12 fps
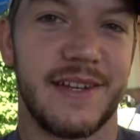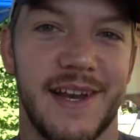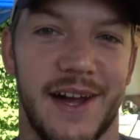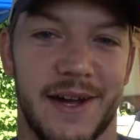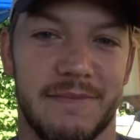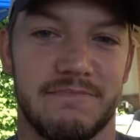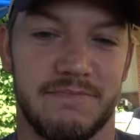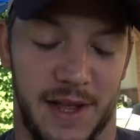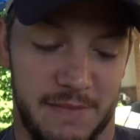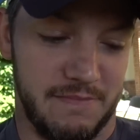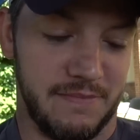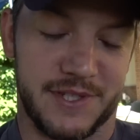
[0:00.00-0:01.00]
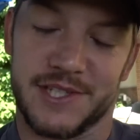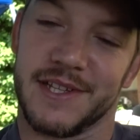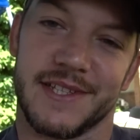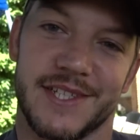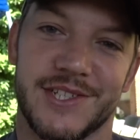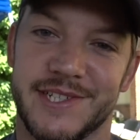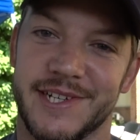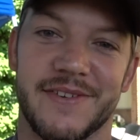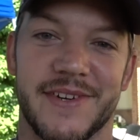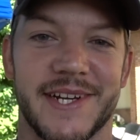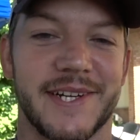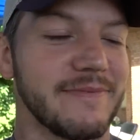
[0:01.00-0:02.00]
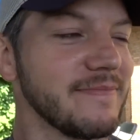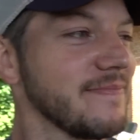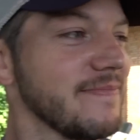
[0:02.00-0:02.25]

Now I'm I'm still in this chair over here.